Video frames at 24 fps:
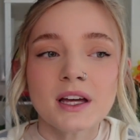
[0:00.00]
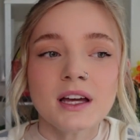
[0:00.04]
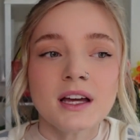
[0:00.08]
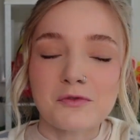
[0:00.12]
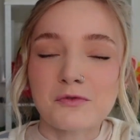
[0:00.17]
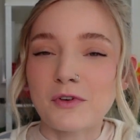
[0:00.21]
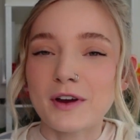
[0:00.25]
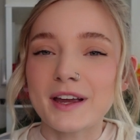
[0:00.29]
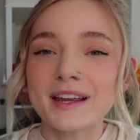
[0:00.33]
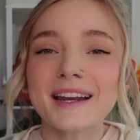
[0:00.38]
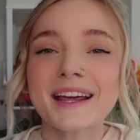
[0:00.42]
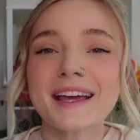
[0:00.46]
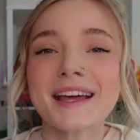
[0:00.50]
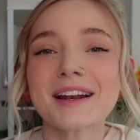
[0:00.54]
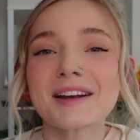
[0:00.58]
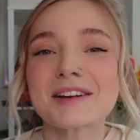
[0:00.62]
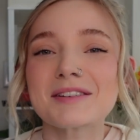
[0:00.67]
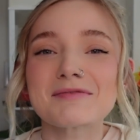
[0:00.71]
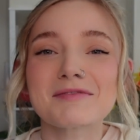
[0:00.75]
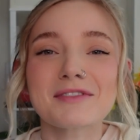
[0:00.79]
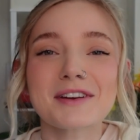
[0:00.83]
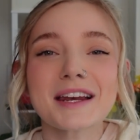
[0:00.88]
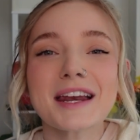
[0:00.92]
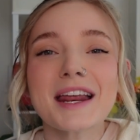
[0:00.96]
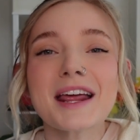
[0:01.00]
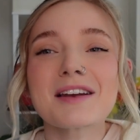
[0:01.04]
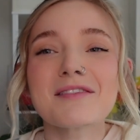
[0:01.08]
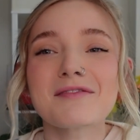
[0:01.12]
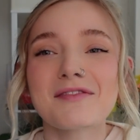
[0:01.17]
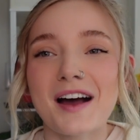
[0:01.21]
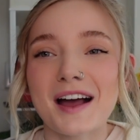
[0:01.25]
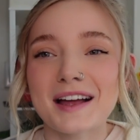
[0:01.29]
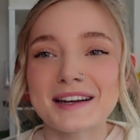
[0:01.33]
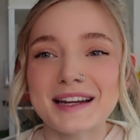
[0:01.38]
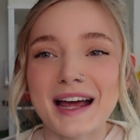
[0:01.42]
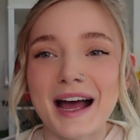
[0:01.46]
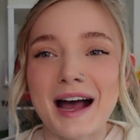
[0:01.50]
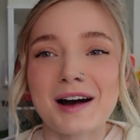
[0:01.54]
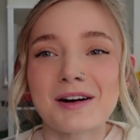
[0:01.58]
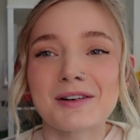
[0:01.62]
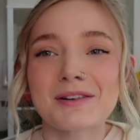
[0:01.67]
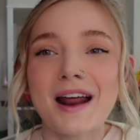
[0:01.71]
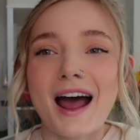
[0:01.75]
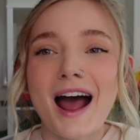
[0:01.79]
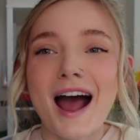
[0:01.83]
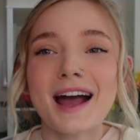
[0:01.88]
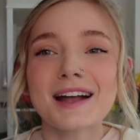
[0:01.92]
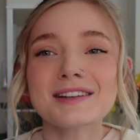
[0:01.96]
Read it, read it and find
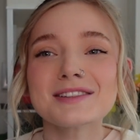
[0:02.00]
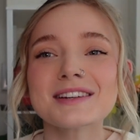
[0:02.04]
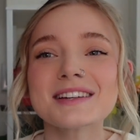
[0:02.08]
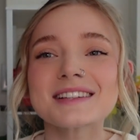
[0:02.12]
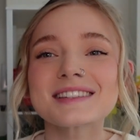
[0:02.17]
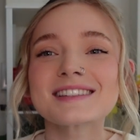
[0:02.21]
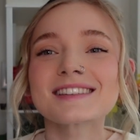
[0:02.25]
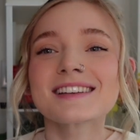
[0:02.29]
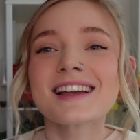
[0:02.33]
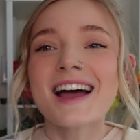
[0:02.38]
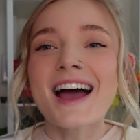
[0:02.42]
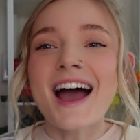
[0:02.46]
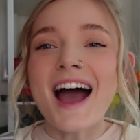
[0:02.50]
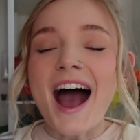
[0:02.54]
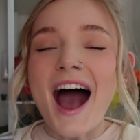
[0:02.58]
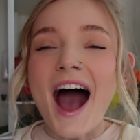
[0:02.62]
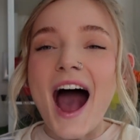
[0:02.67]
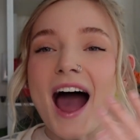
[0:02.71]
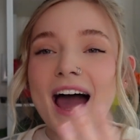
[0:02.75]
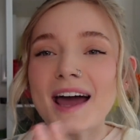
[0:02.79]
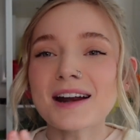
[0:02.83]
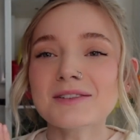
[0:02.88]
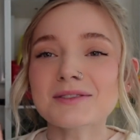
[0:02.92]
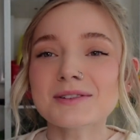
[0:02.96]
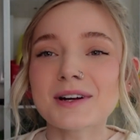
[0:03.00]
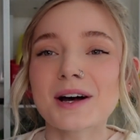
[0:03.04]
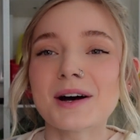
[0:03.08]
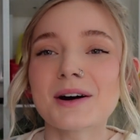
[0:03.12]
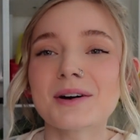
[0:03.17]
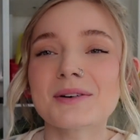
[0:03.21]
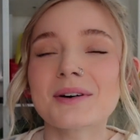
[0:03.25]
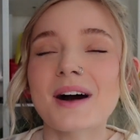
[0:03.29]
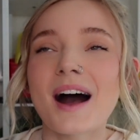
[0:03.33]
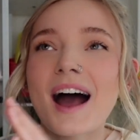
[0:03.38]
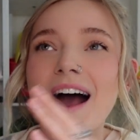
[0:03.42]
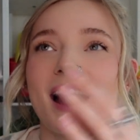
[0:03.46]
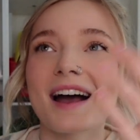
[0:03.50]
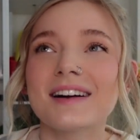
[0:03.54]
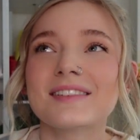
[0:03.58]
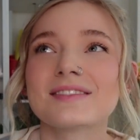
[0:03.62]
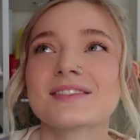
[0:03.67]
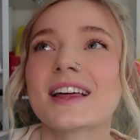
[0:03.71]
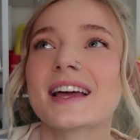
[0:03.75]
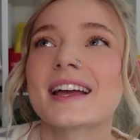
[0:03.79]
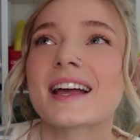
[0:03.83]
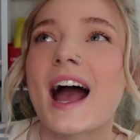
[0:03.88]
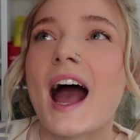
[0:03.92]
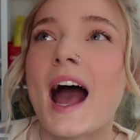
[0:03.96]
out. I just I don't know,
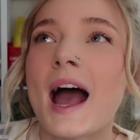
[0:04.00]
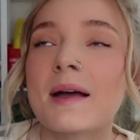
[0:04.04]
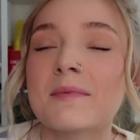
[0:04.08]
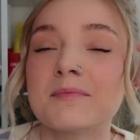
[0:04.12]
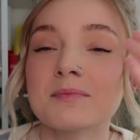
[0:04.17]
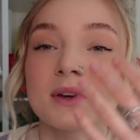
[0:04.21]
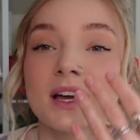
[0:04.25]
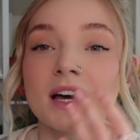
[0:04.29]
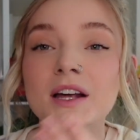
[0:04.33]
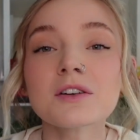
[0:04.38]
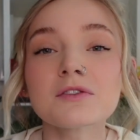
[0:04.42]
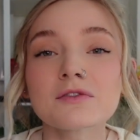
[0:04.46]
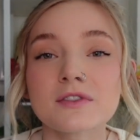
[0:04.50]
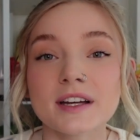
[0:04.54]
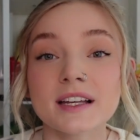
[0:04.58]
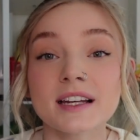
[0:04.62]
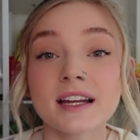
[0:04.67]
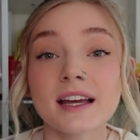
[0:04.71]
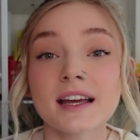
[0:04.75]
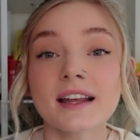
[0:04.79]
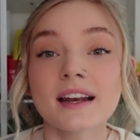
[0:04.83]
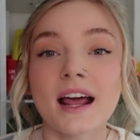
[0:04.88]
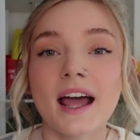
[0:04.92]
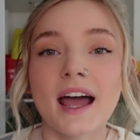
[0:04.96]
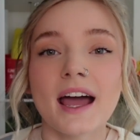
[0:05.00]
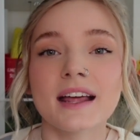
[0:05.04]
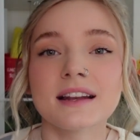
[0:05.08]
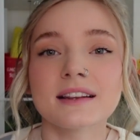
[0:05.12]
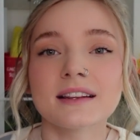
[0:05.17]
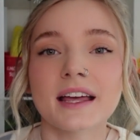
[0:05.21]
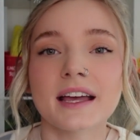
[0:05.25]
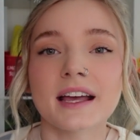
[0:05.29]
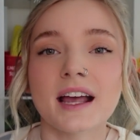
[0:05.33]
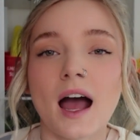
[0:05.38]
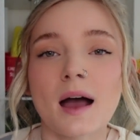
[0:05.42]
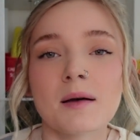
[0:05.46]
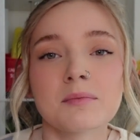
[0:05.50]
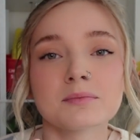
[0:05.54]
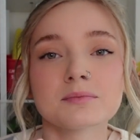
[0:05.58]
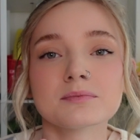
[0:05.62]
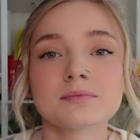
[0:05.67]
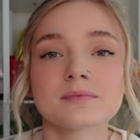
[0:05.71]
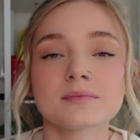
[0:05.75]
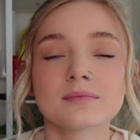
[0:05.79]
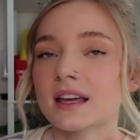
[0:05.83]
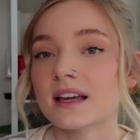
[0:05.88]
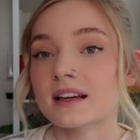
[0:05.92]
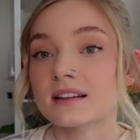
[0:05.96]
like I'm going to read it and like I'm
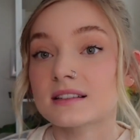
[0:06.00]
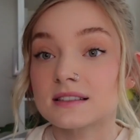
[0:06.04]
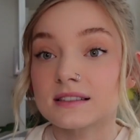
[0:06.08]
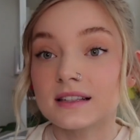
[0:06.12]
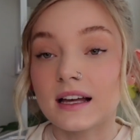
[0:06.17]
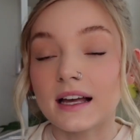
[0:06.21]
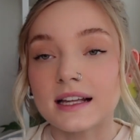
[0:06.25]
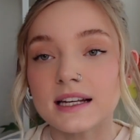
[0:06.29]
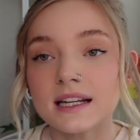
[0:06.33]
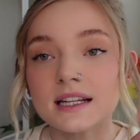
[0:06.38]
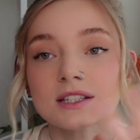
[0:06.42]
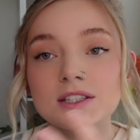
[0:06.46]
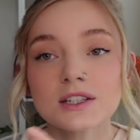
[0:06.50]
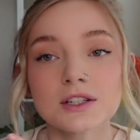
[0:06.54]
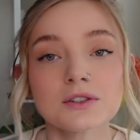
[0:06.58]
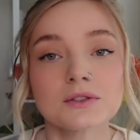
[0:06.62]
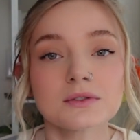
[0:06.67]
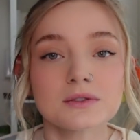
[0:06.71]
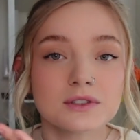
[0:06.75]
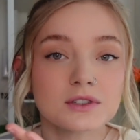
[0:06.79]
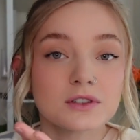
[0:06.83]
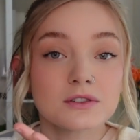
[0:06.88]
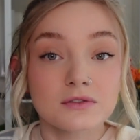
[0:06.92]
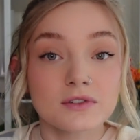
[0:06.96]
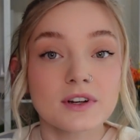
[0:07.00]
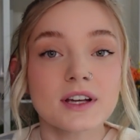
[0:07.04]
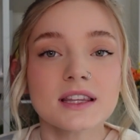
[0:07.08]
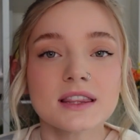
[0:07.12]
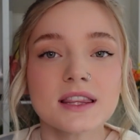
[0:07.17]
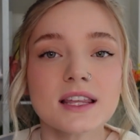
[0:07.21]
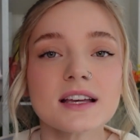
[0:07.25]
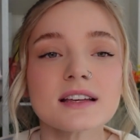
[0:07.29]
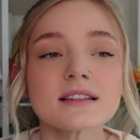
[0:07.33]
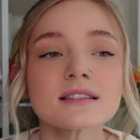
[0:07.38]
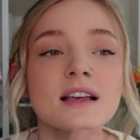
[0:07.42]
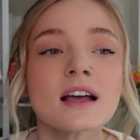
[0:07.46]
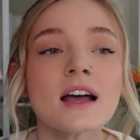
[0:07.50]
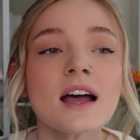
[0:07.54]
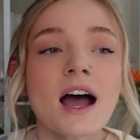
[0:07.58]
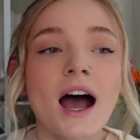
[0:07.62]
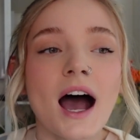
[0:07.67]
excited to to read this.